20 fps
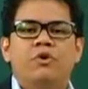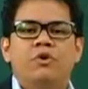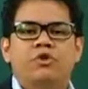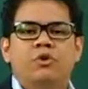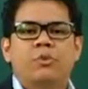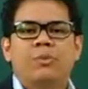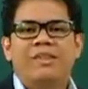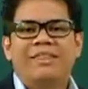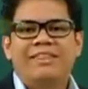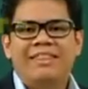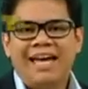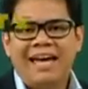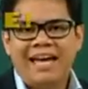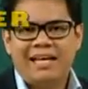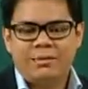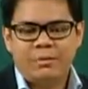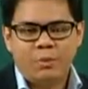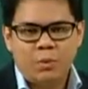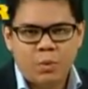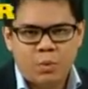So with
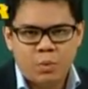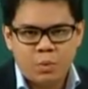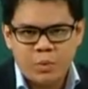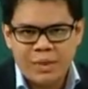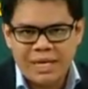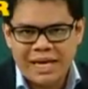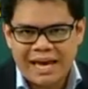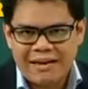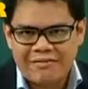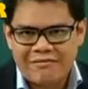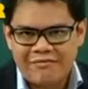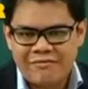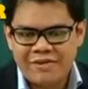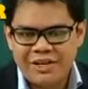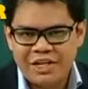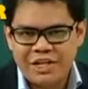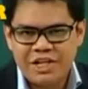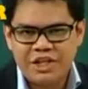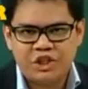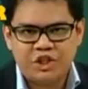that, we have
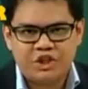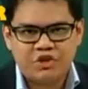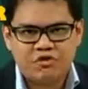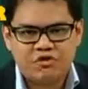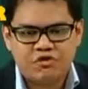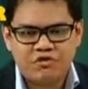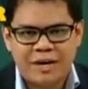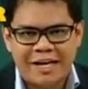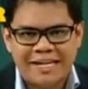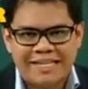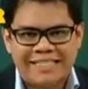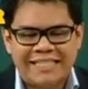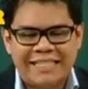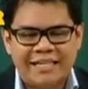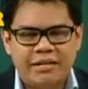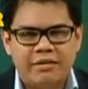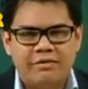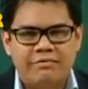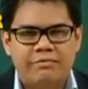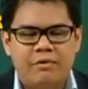finished
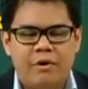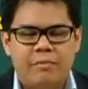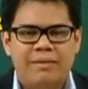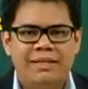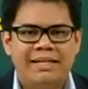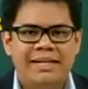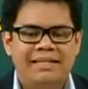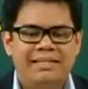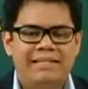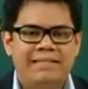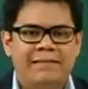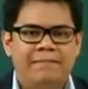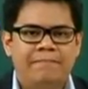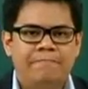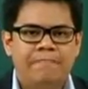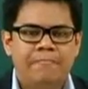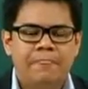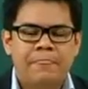writing a formal letter.